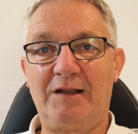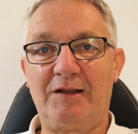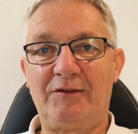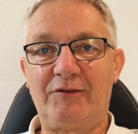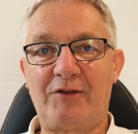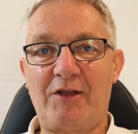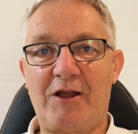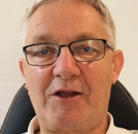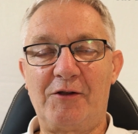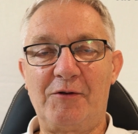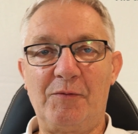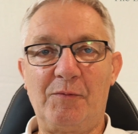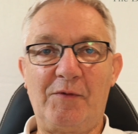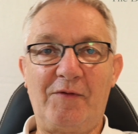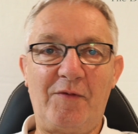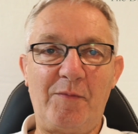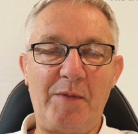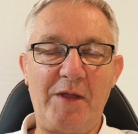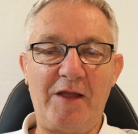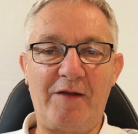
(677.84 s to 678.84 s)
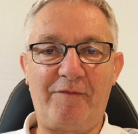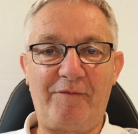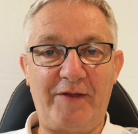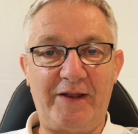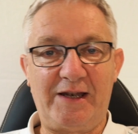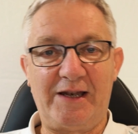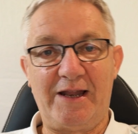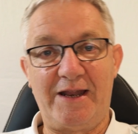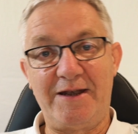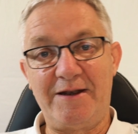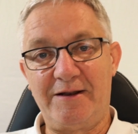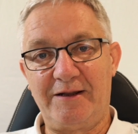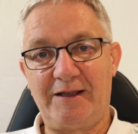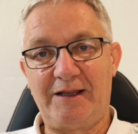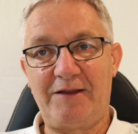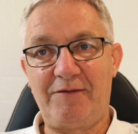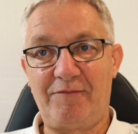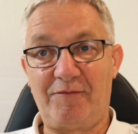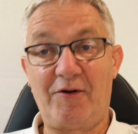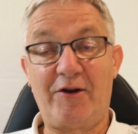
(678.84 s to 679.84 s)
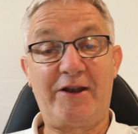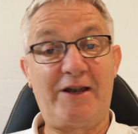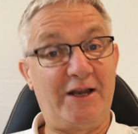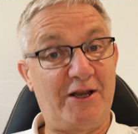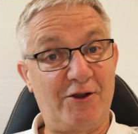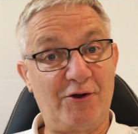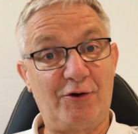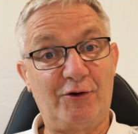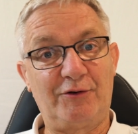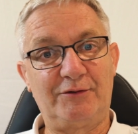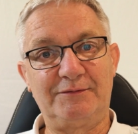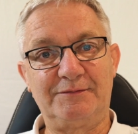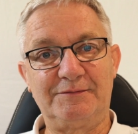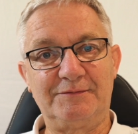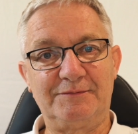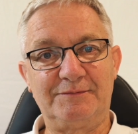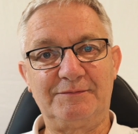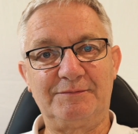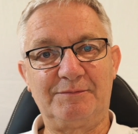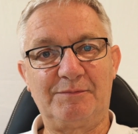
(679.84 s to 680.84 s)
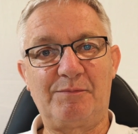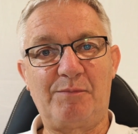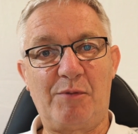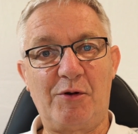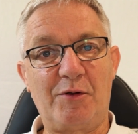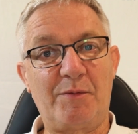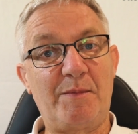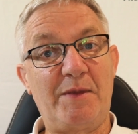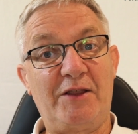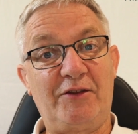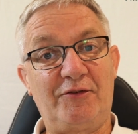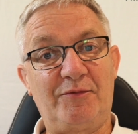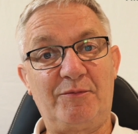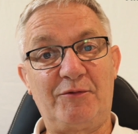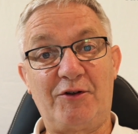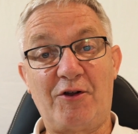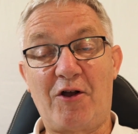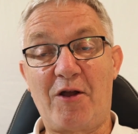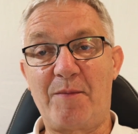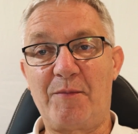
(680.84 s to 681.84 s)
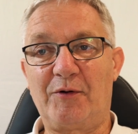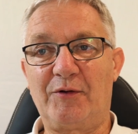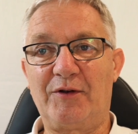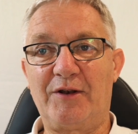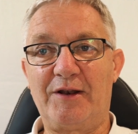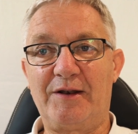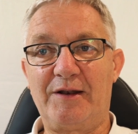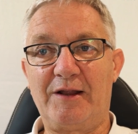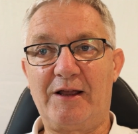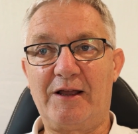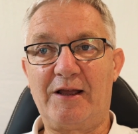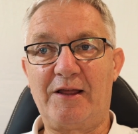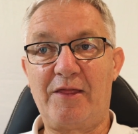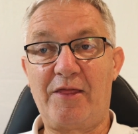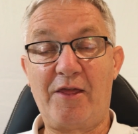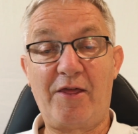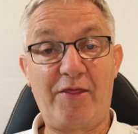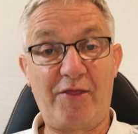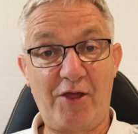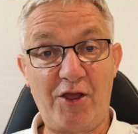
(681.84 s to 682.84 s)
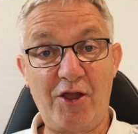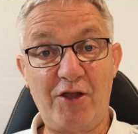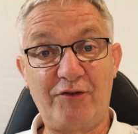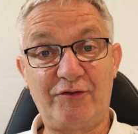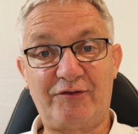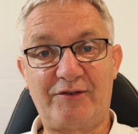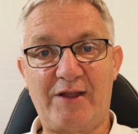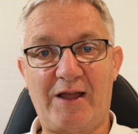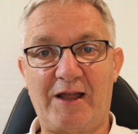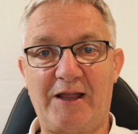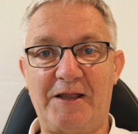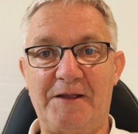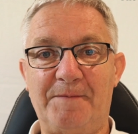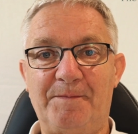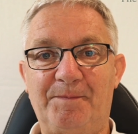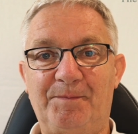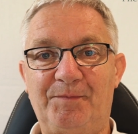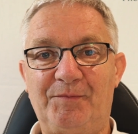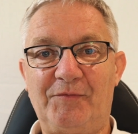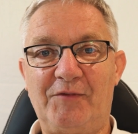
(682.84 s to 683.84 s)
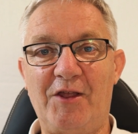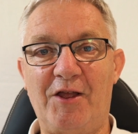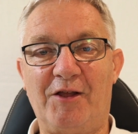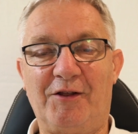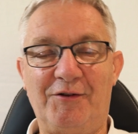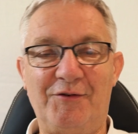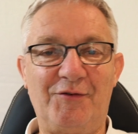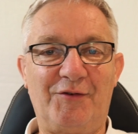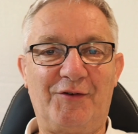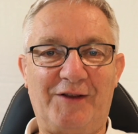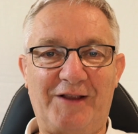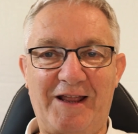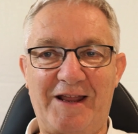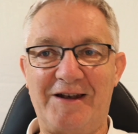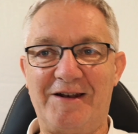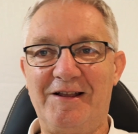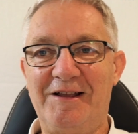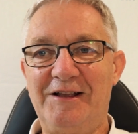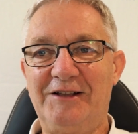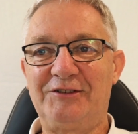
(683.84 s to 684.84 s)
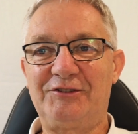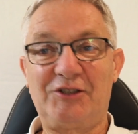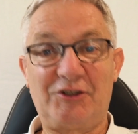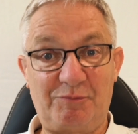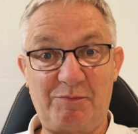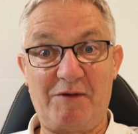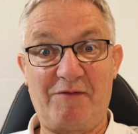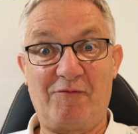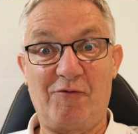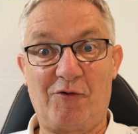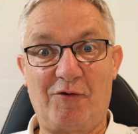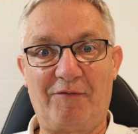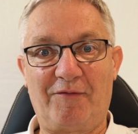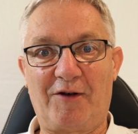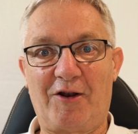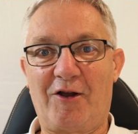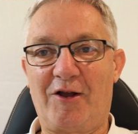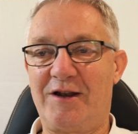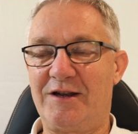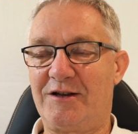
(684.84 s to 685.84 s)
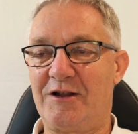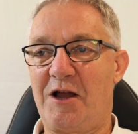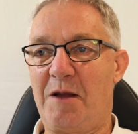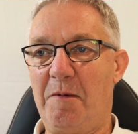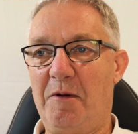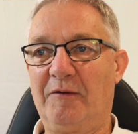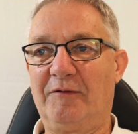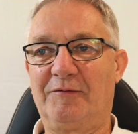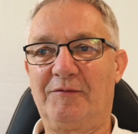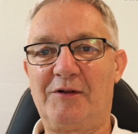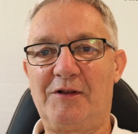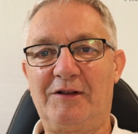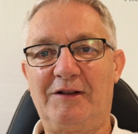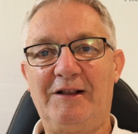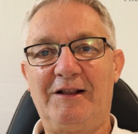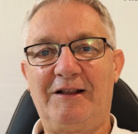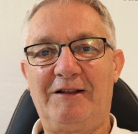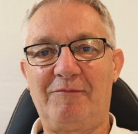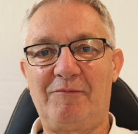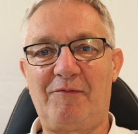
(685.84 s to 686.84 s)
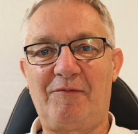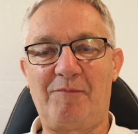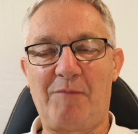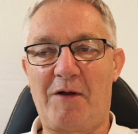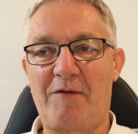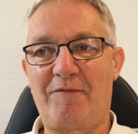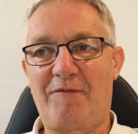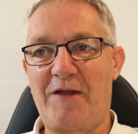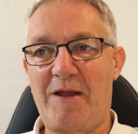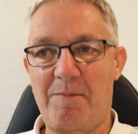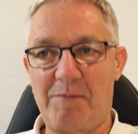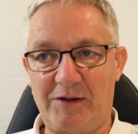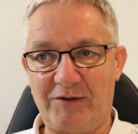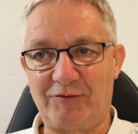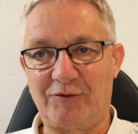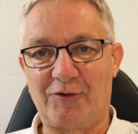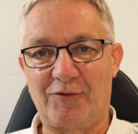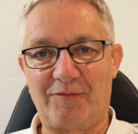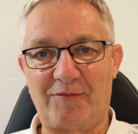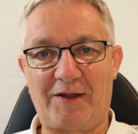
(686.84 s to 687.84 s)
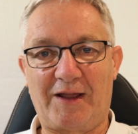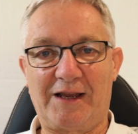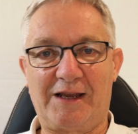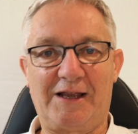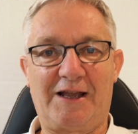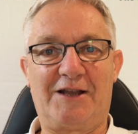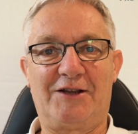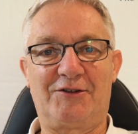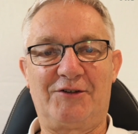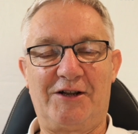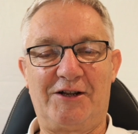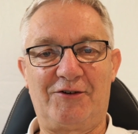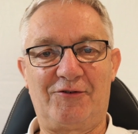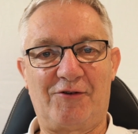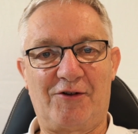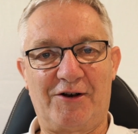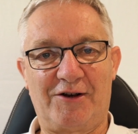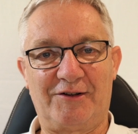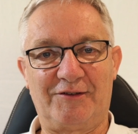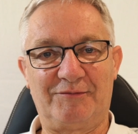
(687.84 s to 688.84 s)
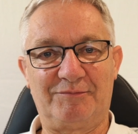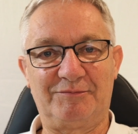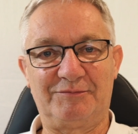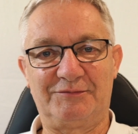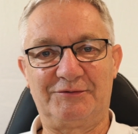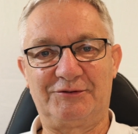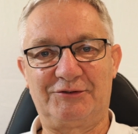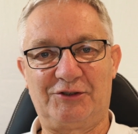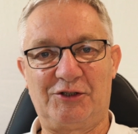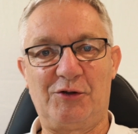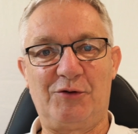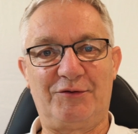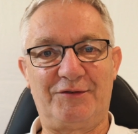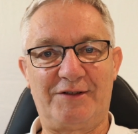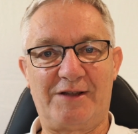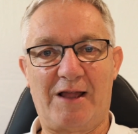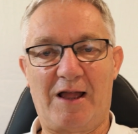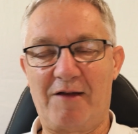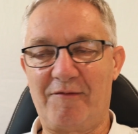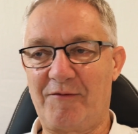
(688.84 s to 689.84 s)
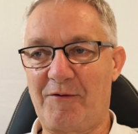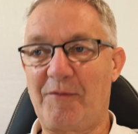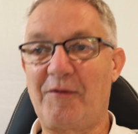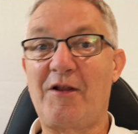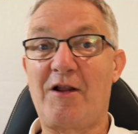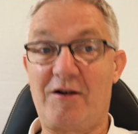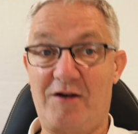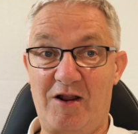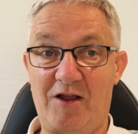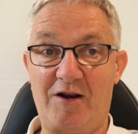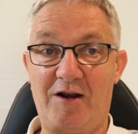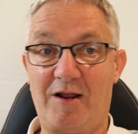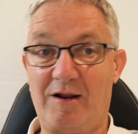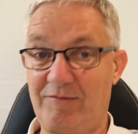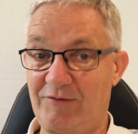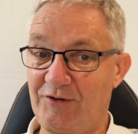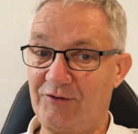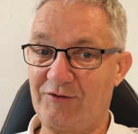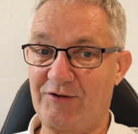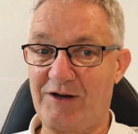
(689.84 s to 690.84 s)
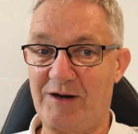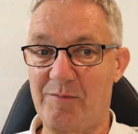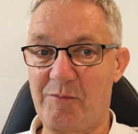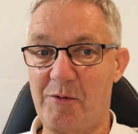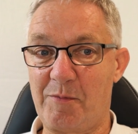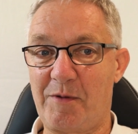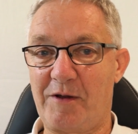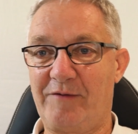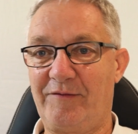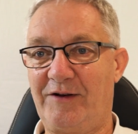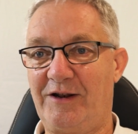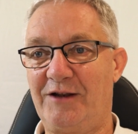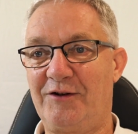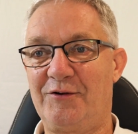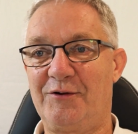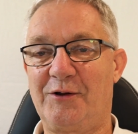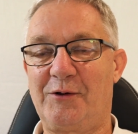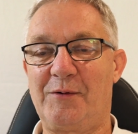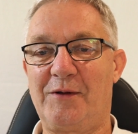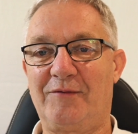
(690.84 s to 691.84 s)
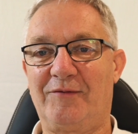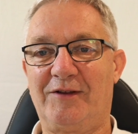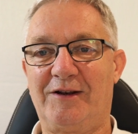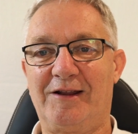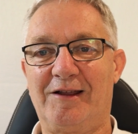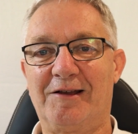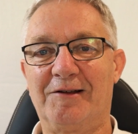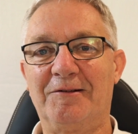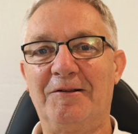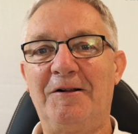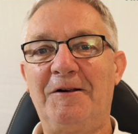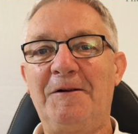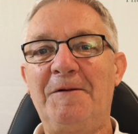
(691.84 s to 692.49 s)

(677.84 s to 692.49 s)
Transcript: So with a bit of fiddling, he finally booked me some time on the Thursday. So again, just before flight time, my family's on vacation. They're trying to do stuff. And I'm like, no, I'm just going to pop over there and do a quick video.